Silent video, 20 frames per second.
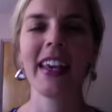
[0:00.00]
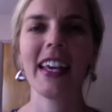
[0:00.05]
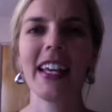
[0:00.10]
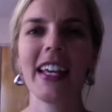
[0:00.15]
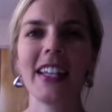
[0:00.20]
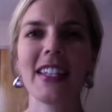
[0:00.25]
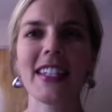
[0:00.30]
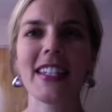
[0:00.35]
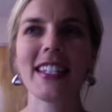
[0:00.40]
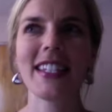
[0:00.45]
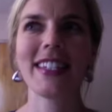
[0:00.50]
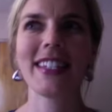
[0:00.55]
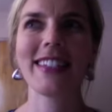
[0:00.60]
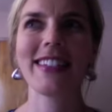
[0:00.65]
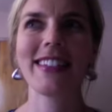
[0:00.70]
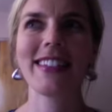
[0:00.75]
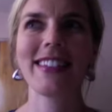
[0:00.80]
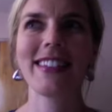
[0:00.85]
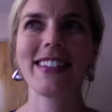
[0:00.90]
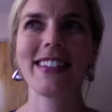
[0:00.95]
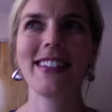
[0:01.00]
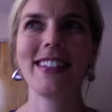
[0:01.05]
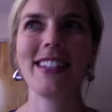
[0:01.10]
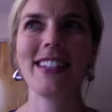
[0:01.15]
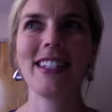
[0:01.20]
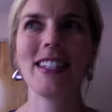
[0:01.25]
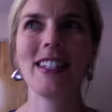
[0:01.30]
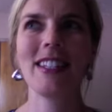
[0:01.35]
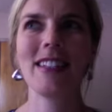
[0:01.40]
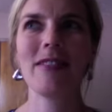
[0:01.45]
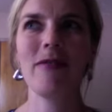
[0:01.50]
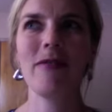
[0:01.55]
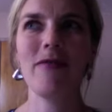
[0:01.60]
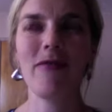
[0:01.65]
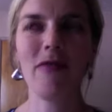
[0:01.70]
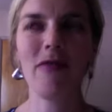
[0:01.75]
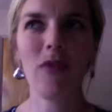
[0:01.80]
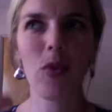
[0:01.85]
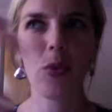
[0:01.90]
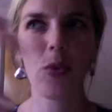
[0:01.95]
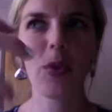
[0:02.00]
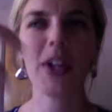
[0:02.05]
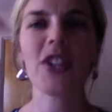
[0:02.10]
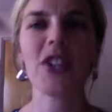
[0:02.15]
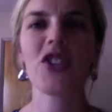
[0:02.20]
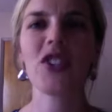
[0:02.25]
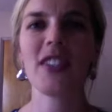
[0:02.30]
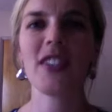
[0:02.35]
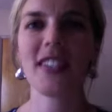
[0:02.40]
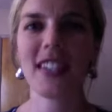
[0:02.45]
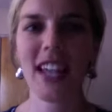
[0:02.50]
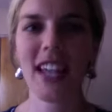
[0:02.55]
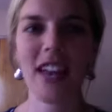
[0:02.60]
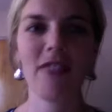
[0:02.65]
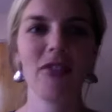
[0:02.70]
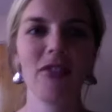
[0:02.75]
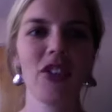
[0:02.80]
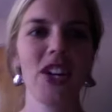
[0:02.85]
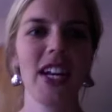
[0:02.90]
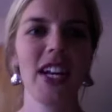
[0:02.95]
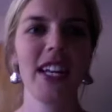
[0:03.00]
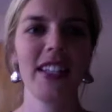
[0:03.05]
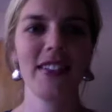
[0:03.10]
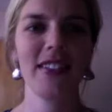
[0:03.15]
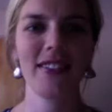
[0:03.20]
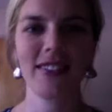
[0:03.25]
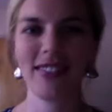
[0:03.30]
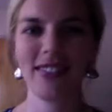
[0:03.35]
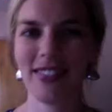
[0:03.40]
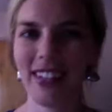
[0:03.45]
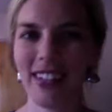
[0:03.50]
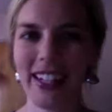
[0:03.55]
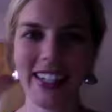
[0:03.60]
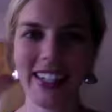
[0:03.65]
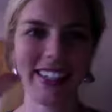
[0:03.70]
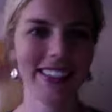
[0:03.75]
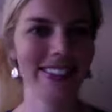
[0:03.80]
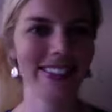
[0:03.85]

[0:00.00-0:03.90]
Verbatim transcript: It's rich and savory and like